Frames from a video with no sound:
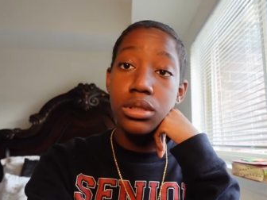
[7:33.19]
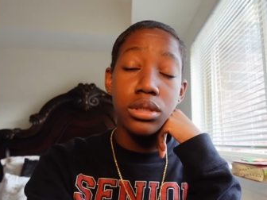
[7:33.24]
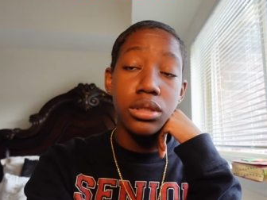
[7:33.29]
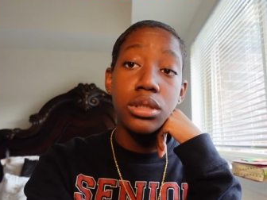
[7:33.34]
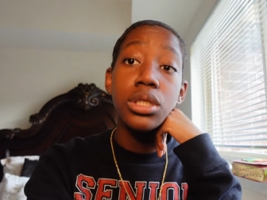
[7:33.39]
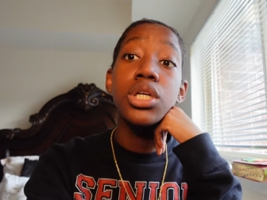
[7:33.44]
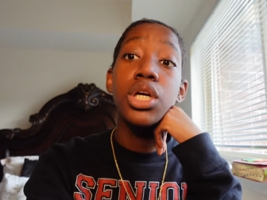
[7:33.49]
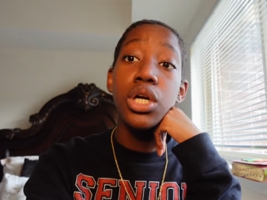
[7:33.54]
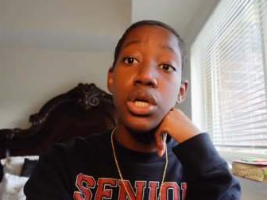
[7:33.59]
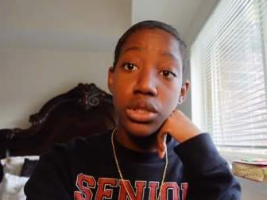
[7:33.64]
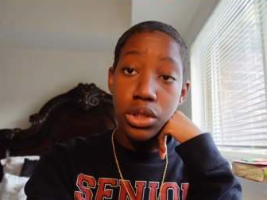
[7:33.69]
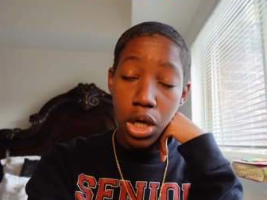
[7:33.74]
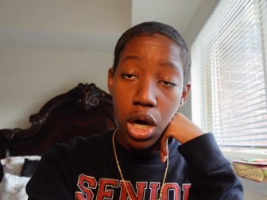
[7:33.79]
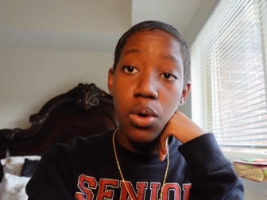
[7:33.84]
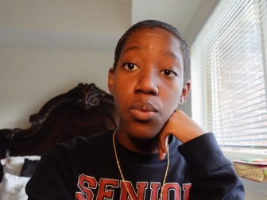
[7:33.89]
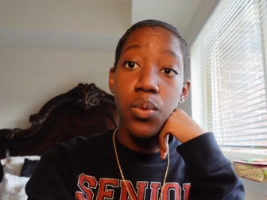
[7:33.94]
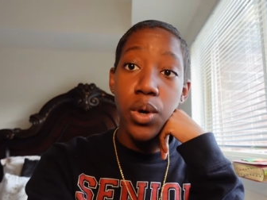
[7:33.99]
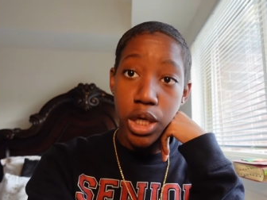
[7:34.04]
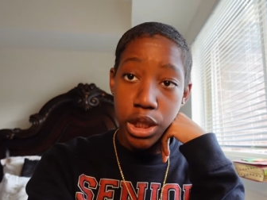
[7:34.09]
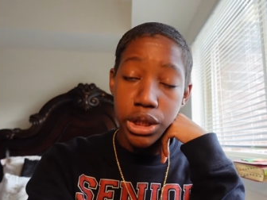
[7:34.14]
The girls are
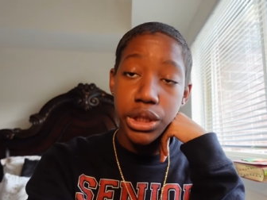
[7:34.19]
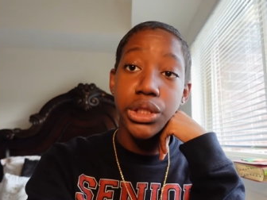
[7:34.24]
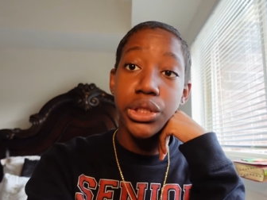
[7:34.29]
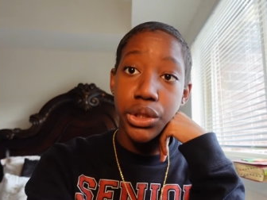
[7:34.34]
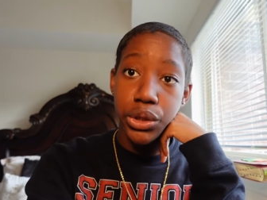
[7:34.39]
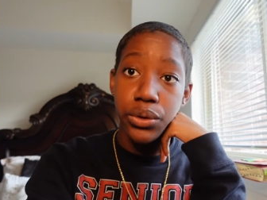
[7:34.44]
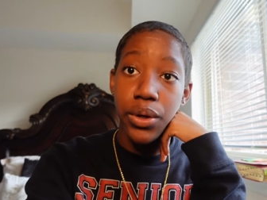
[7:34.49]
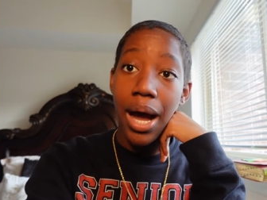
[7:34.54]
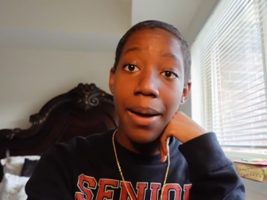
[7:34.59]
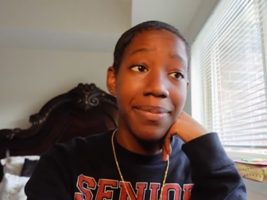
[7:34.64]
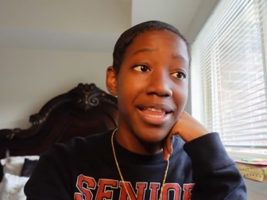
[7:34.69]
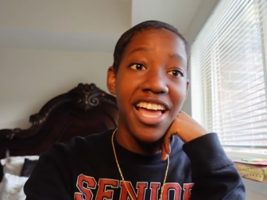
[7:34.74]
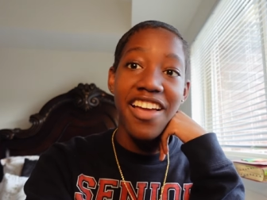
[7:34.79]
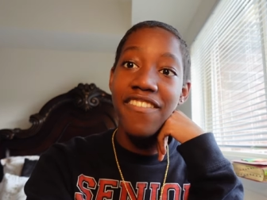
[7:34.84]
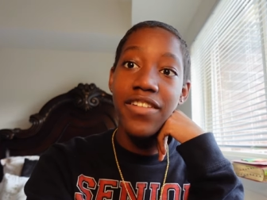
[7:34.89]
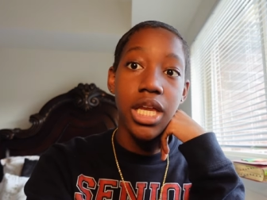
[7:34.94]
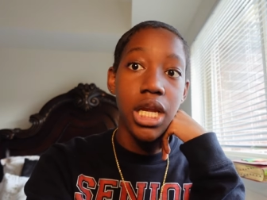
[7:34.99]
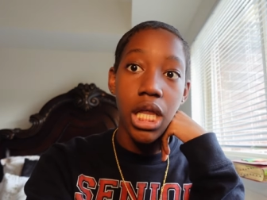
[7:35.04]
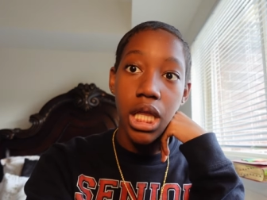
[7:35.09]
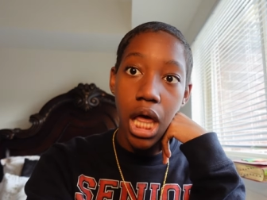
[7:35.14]
worse too. I'm not
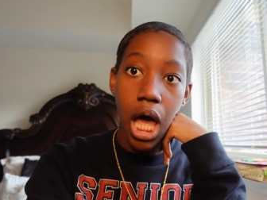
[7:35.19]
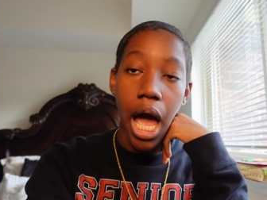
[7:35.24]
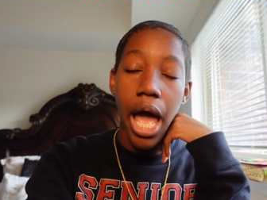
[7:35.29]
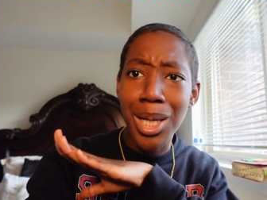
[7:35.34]
even gonna lie.